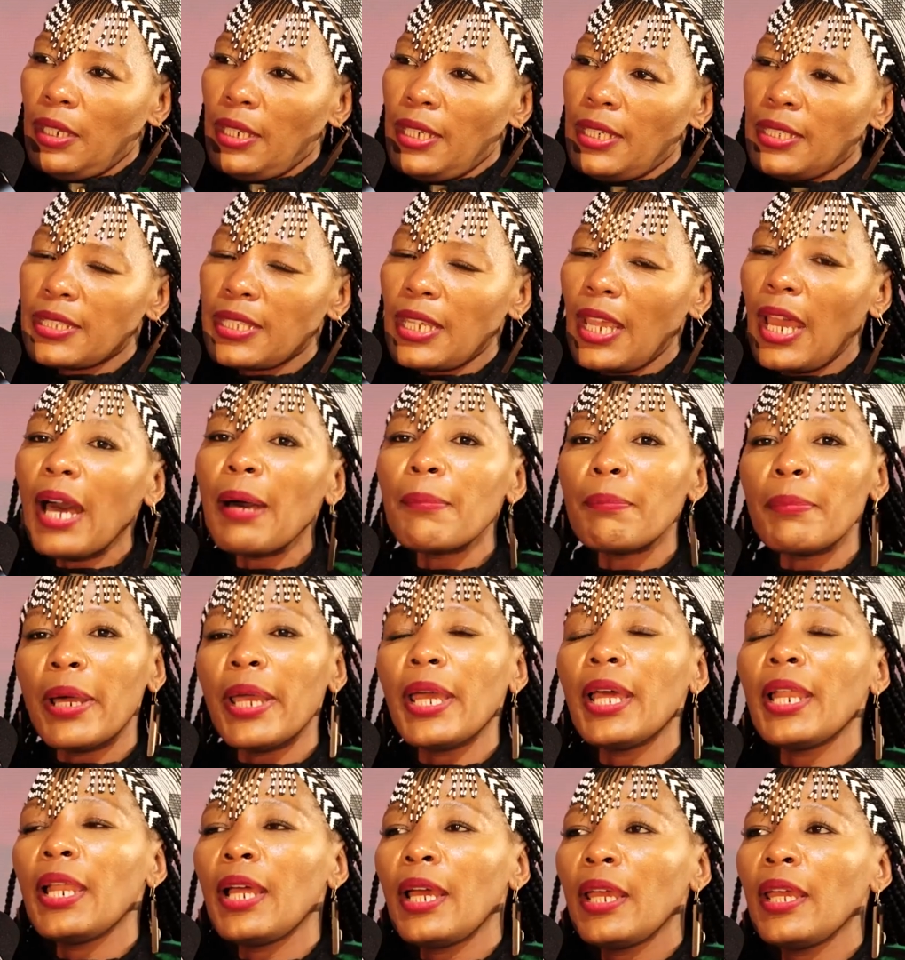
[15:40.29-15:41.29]
esehamba
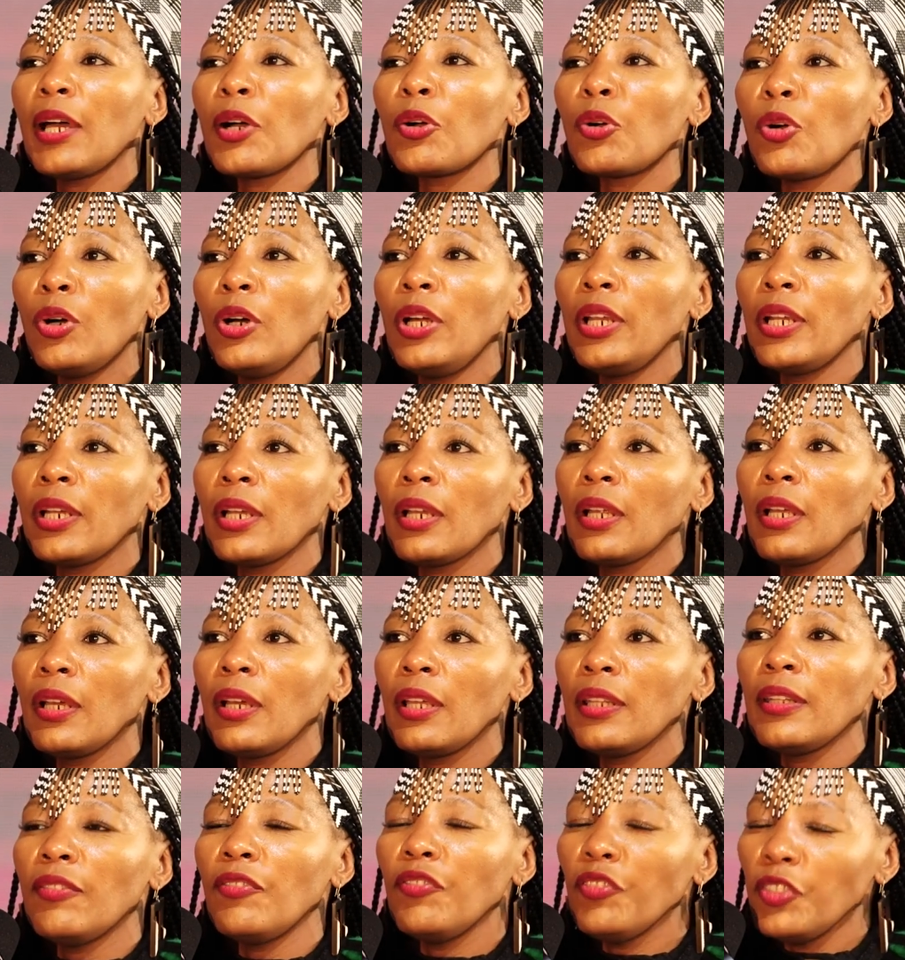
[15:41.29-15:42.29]
yala
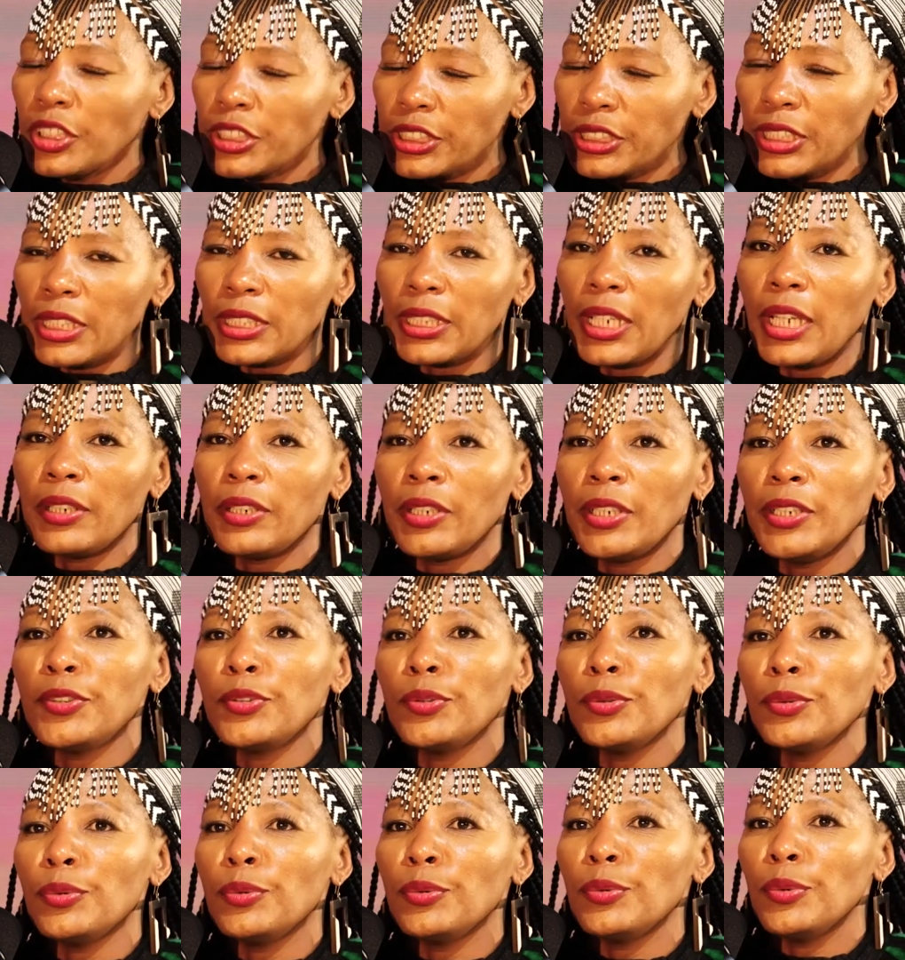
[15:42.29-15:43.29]
yakhona, first thing that they
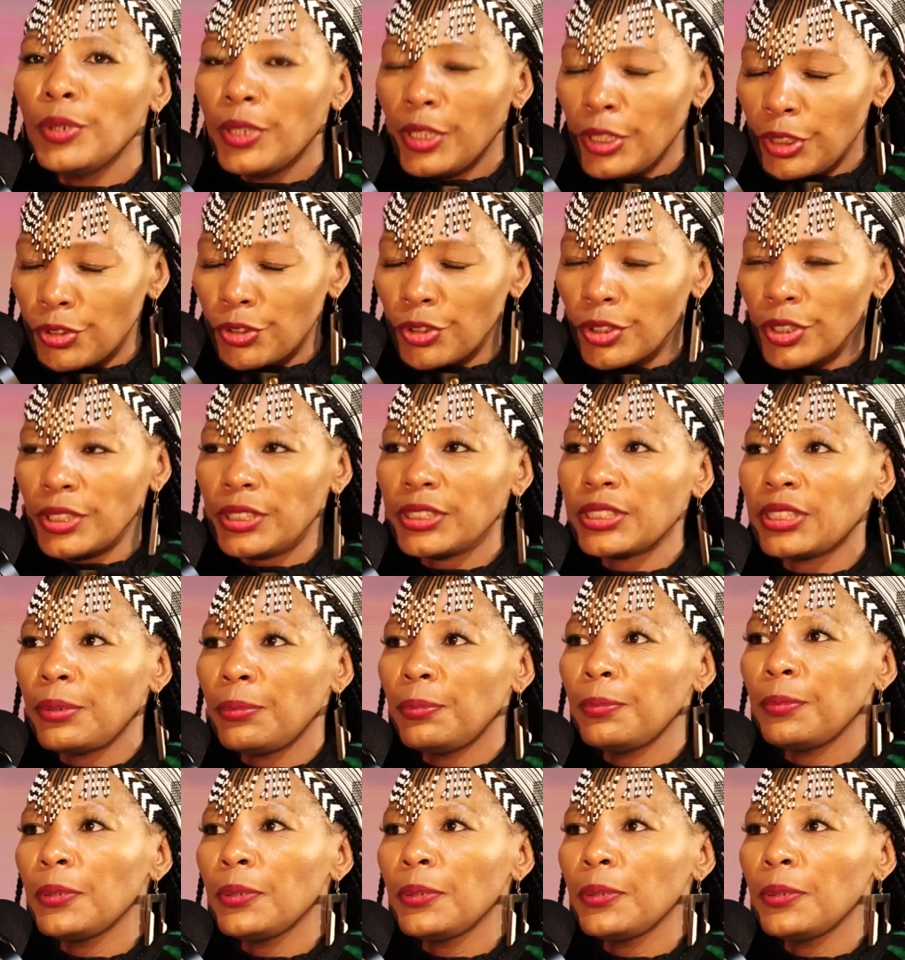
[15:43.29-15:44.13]
do, they dress up.